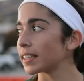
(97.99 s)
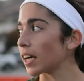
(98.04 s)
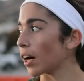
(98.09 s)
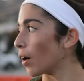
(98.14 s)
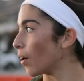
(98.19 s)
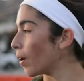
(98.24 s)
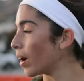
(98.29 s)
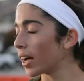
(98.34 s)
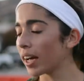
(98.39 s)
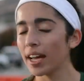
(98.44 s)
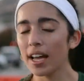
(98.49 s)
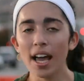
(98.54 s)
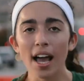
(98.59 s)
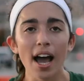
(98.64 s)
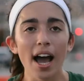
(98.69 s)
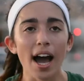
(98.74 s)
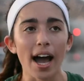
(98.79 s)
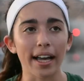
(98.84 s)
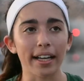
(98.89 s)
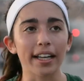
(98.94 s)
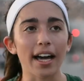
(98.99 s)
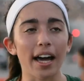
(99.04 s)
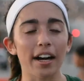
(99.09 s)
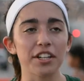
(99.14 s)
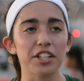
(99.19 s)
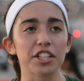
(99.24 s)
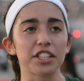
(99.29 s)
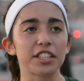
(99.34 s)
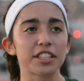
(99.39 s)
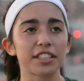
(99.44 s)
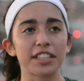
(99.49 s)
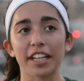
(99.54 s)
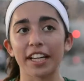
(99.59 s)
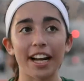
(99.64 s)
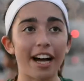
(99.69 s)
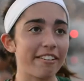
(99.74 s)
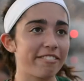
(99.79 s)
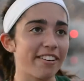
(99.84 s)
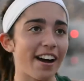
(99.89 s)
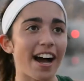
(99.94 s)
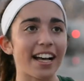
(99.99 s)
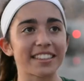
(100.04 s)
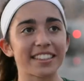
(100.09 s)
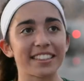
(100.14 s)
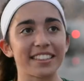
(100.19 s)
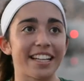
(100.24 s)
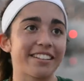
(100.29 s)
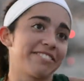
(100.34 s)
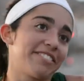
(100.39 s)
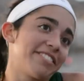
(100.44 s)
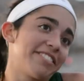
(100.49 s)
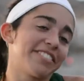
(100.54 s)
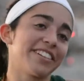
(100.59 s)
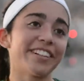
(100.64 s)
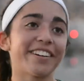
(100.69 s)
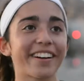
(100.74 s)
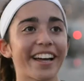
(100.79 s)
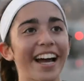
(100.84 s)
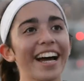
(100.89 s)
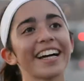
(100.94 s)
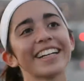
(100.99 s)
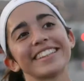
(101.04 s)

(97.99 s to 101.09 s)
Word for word: So I kind of just took it out fast, and I feel okay.